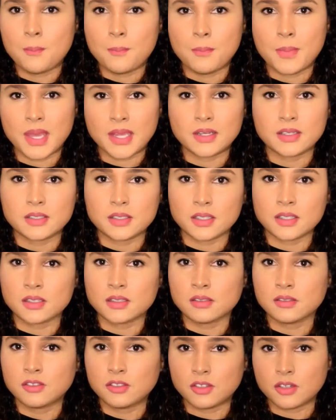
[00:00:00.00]

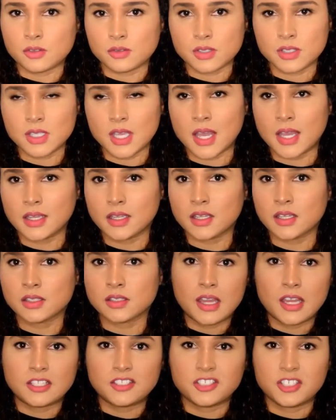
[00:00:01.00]
medicine,
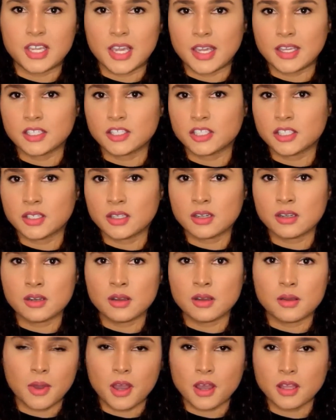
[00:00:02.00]
science,
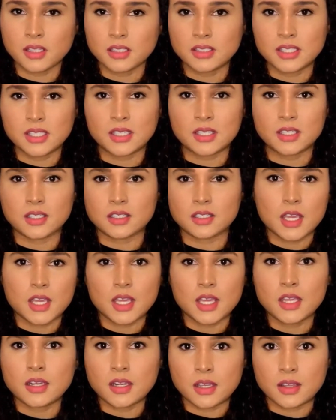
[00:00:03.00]
education, politics,
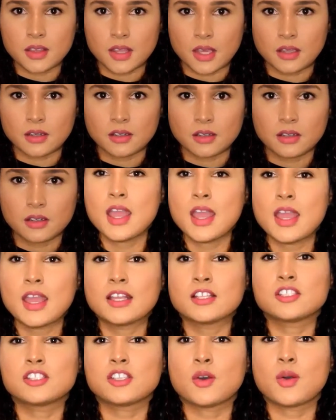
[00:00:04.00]
anything.
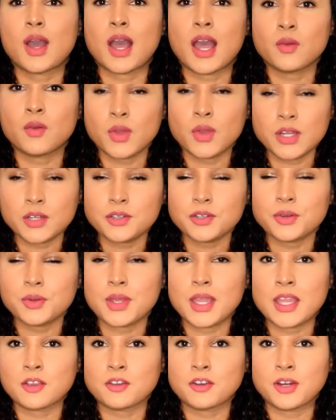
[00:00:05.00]
And so I went through
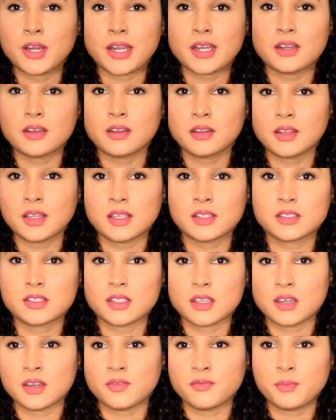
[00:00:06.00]
and created a list
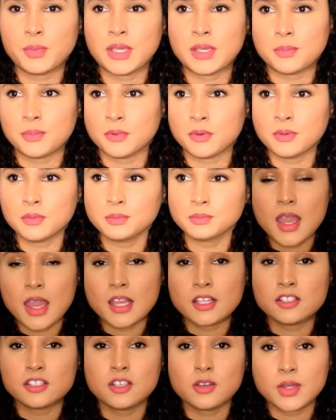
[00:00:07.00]
of people.
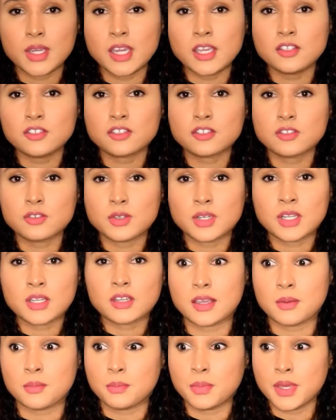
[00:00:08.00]
And so each student
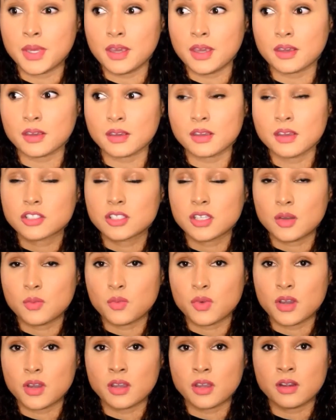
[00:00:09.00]
can pick
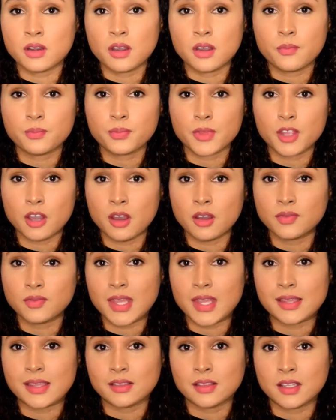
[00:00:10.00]
someone off
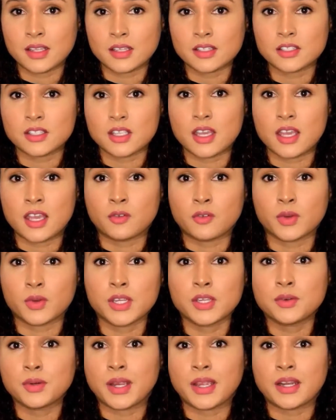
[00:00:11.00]
that list and
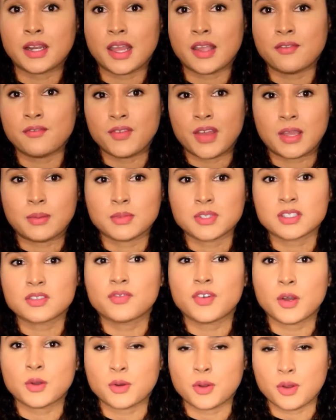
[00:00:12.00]
recreate a famous
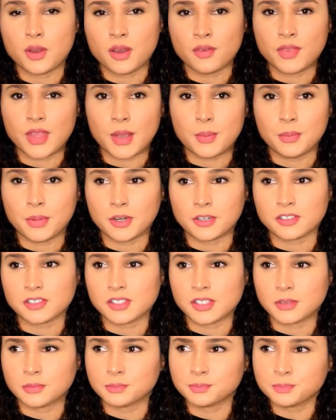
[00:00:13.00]
photo of that person.